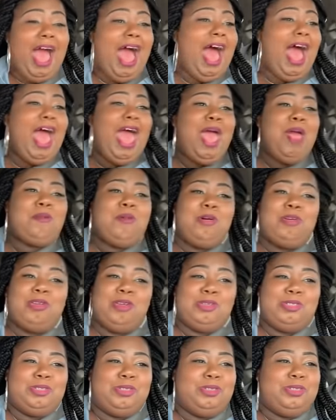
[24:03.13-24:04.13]
I ain't want
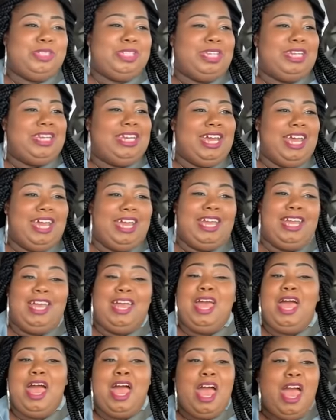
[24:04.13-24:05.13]
no sushi I know you today. want
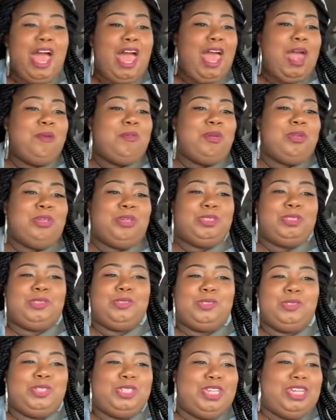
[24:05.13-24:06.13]
that sushi. I ain't want no
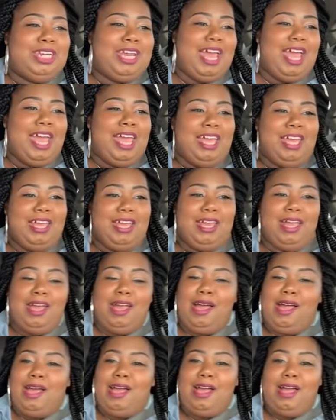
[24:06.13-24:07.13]
sushi let's today. Get, let's, uh
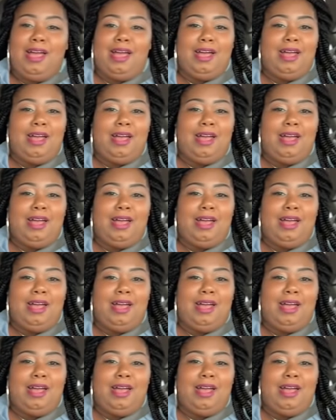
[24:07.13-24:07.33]
-uh.